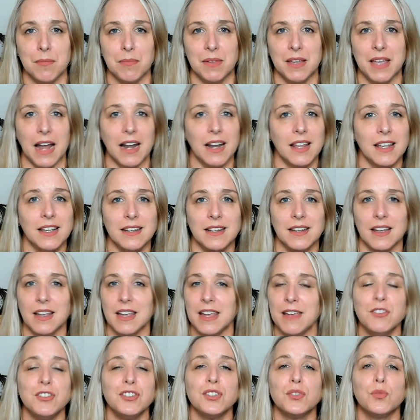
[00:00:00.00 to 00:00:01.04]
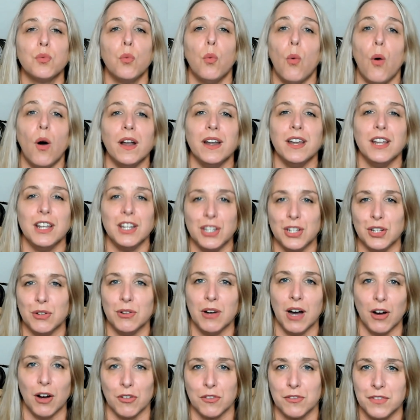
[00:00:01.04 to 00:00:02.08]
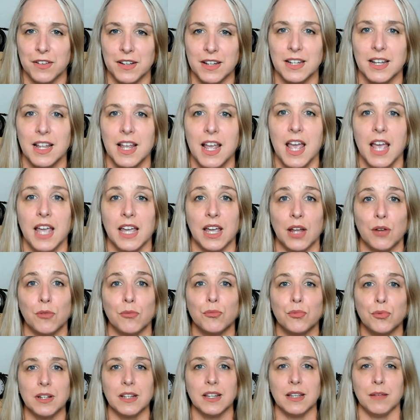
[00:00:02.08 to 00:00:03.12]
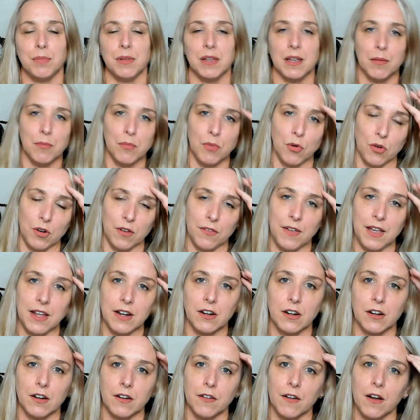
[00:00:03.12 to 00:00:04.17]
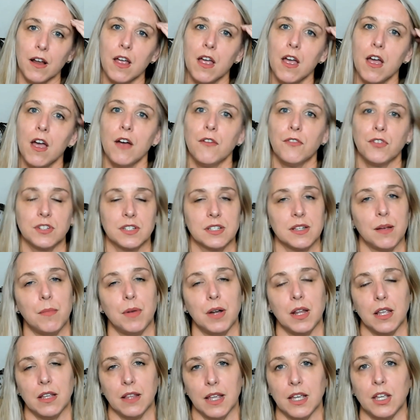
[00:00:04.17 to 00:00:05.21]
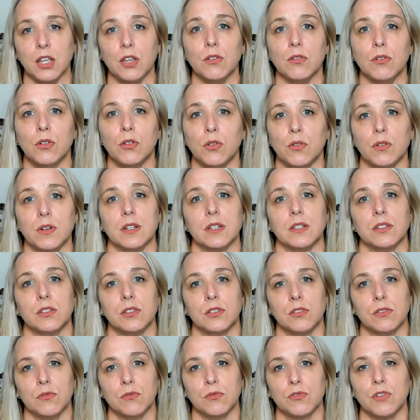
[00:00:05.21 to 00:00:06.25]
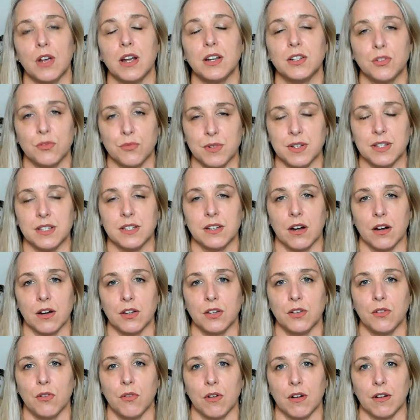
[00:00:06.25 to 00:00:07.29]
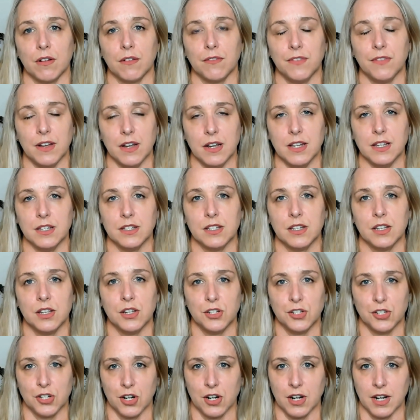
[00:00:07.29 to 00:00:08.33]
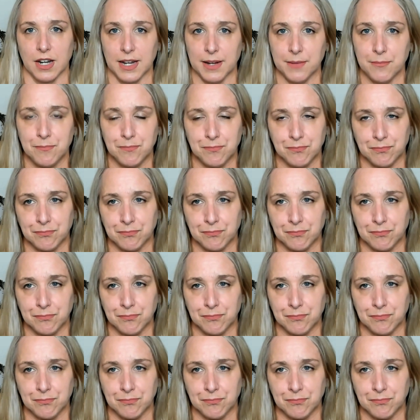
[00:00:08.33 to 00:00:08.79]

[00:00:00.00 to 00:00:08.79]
getting even just one new outfit can really be a motivator for somebody like you who is trying to restart your fitness journey.